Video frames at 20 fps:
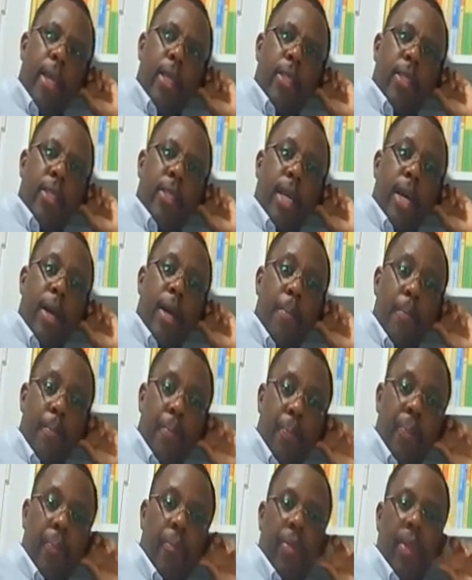
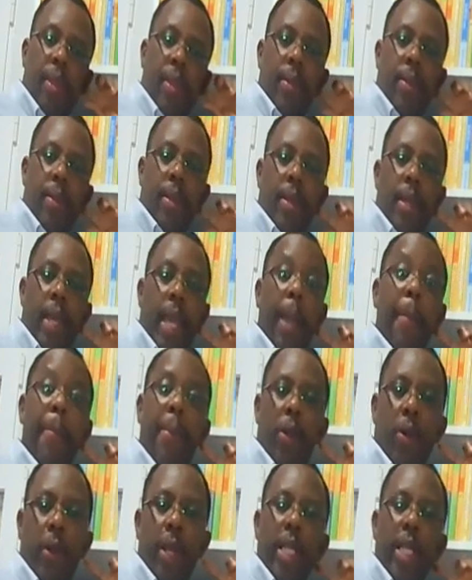some
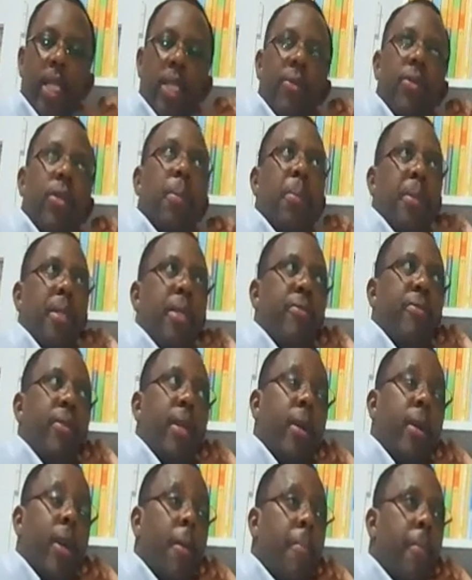employees from
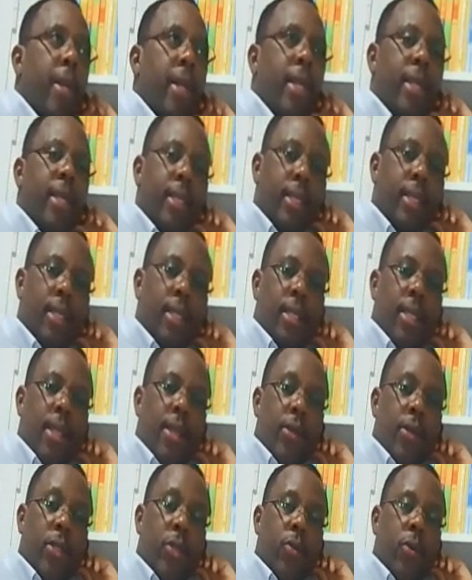different companies,
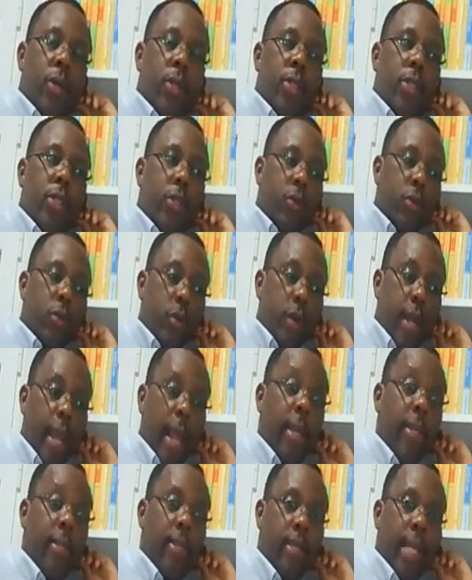those who want to
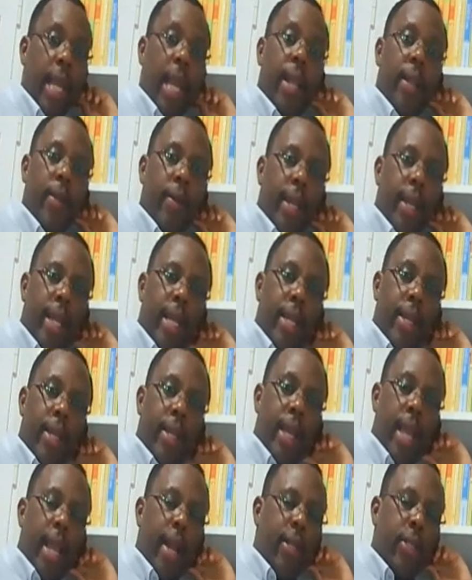excel in
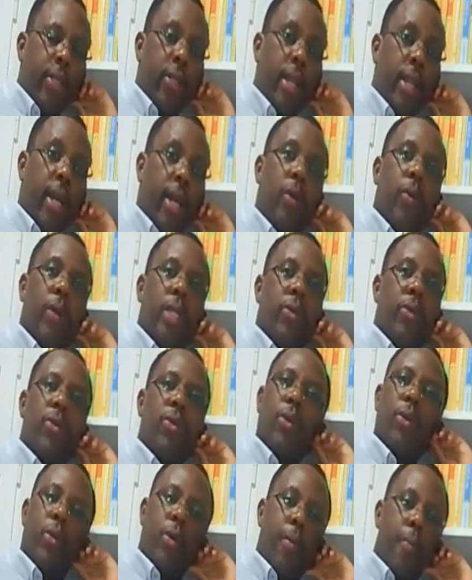English language
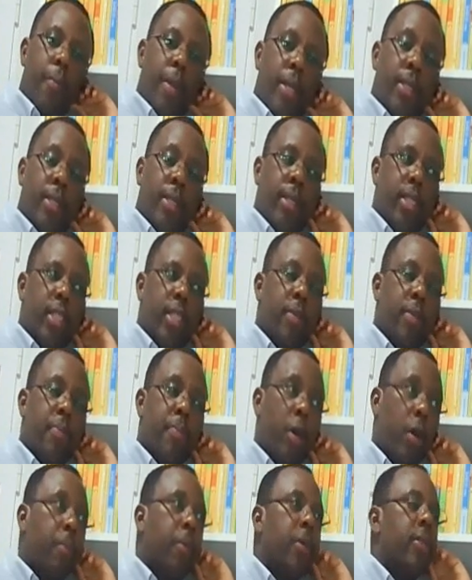for business
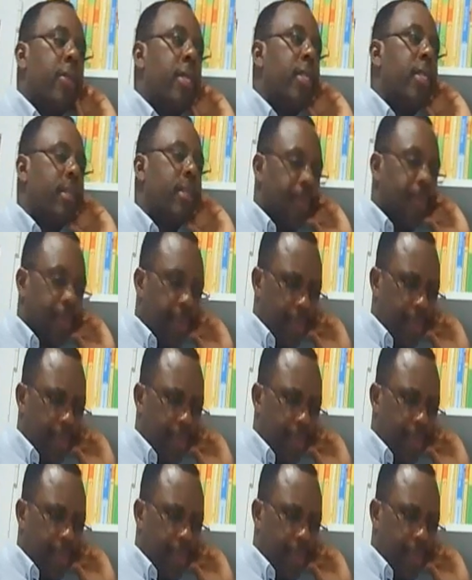purposes.